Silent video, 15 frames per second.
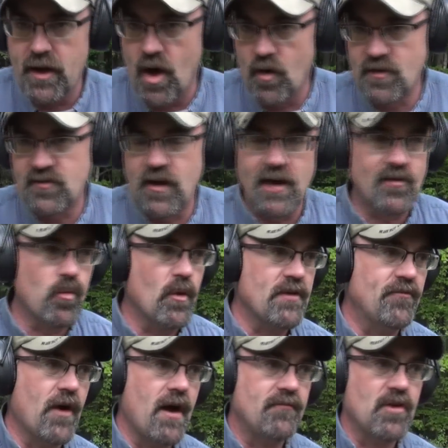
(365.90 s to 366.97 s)
I know it's not
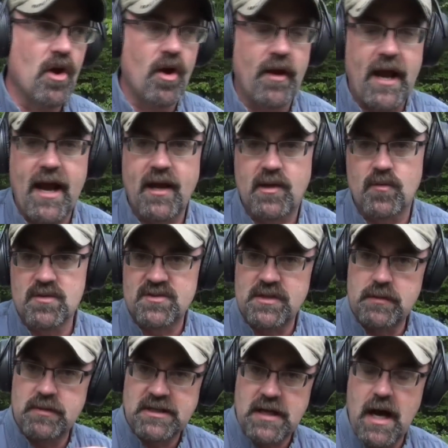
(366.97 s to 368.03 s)
25-yard
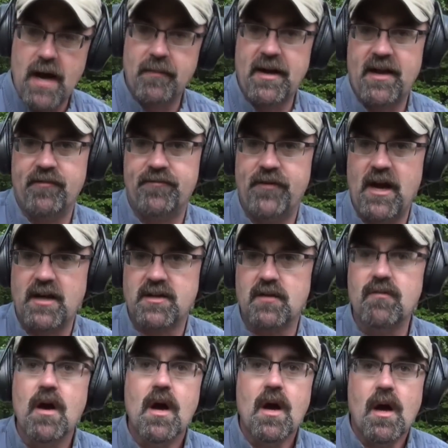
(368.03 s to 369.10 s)
accuracy, but combat
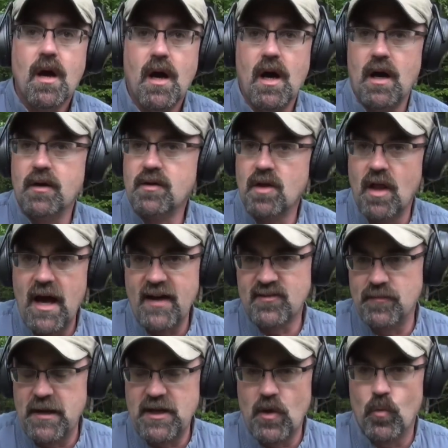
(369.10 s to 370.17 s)
effective.
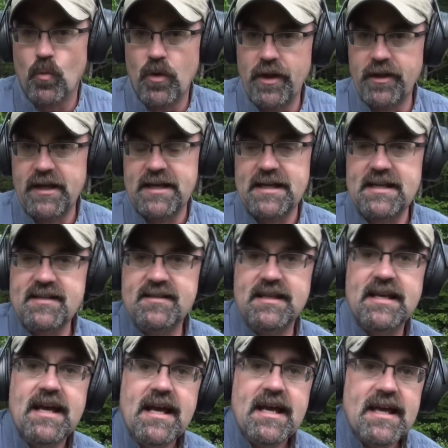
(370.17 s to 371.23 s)
Glocks make it really
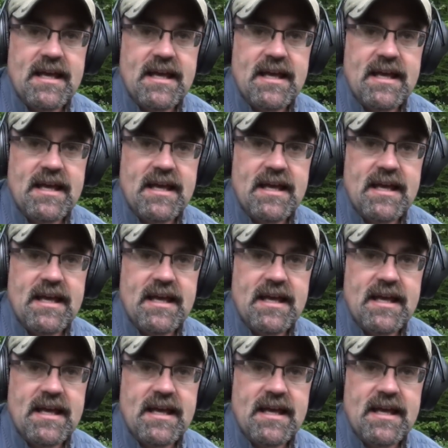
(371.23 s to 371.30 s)
easy.